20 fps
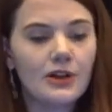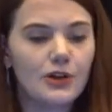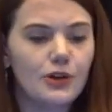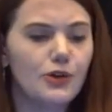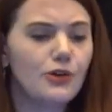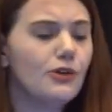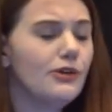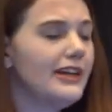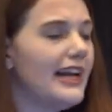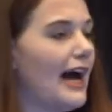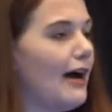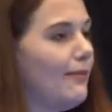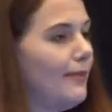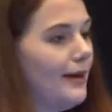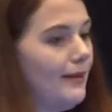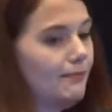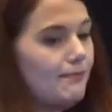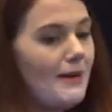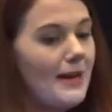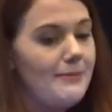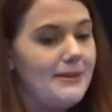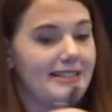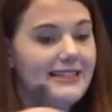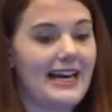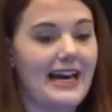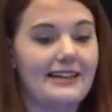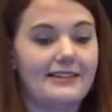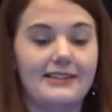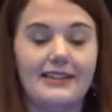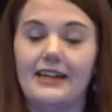Google now may be
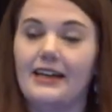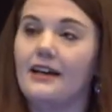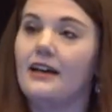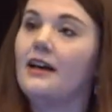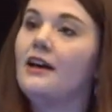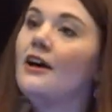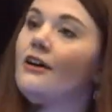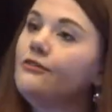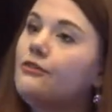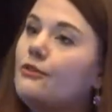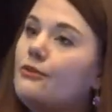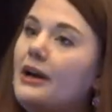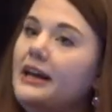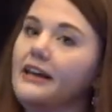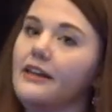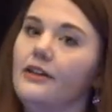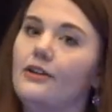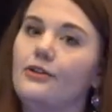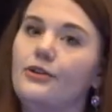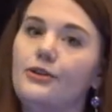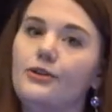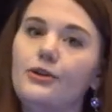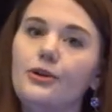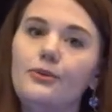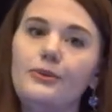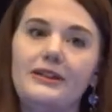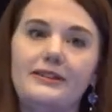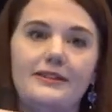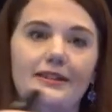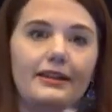testing for regular Google.
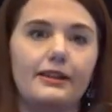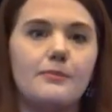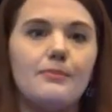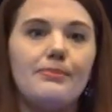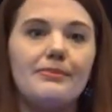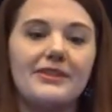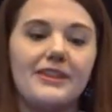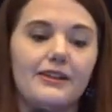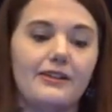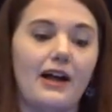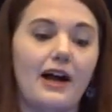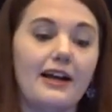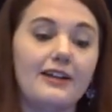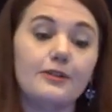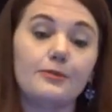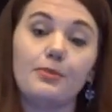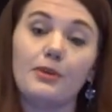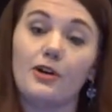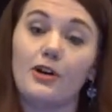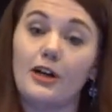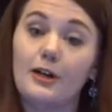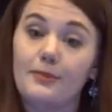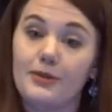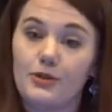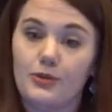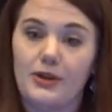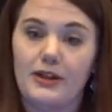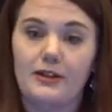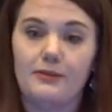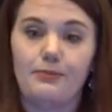We see the lines blurring
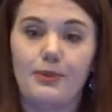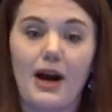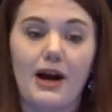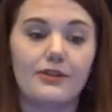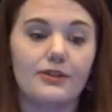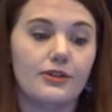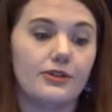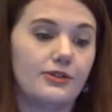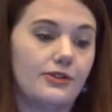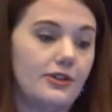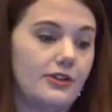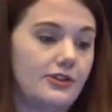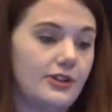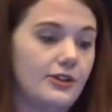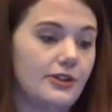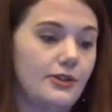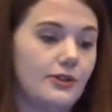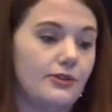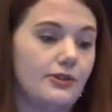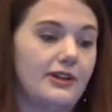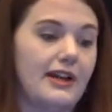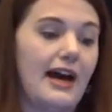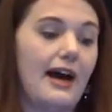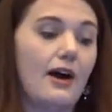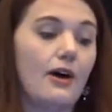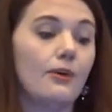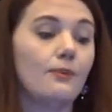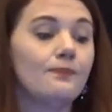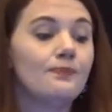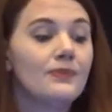between browser search and Google
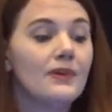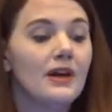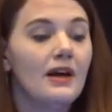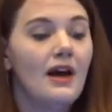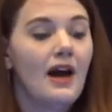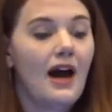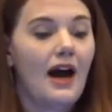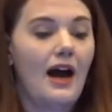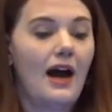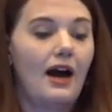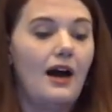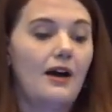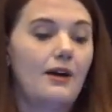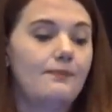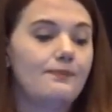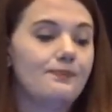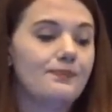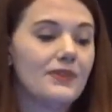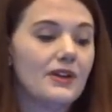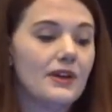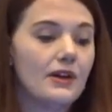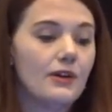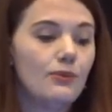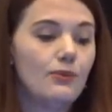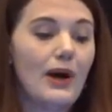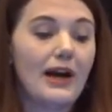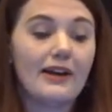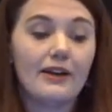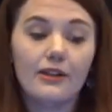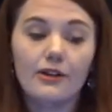now.
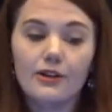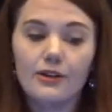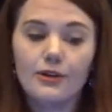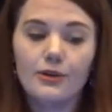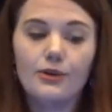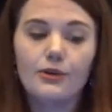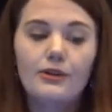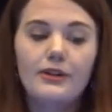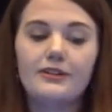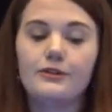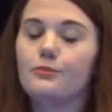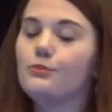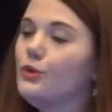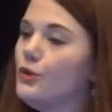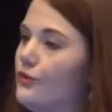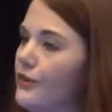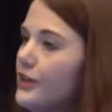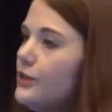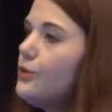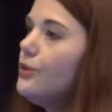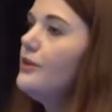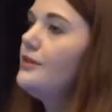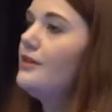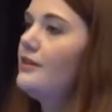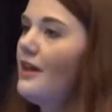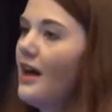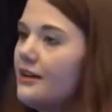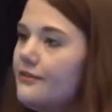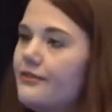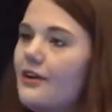Regular Google is moving towards a
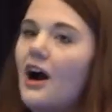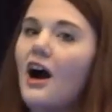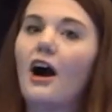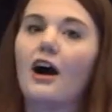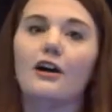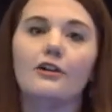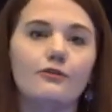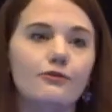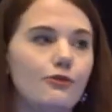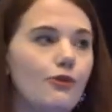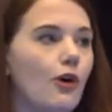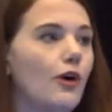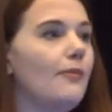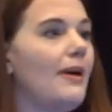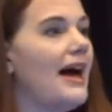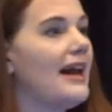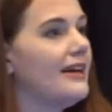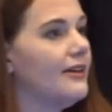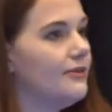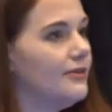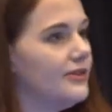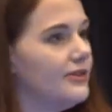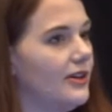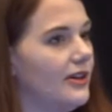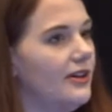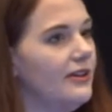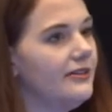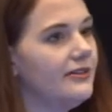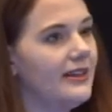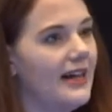lot of card-formatted
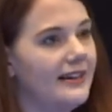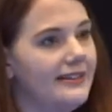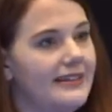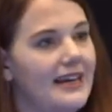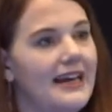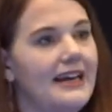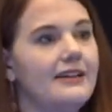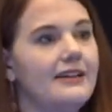results that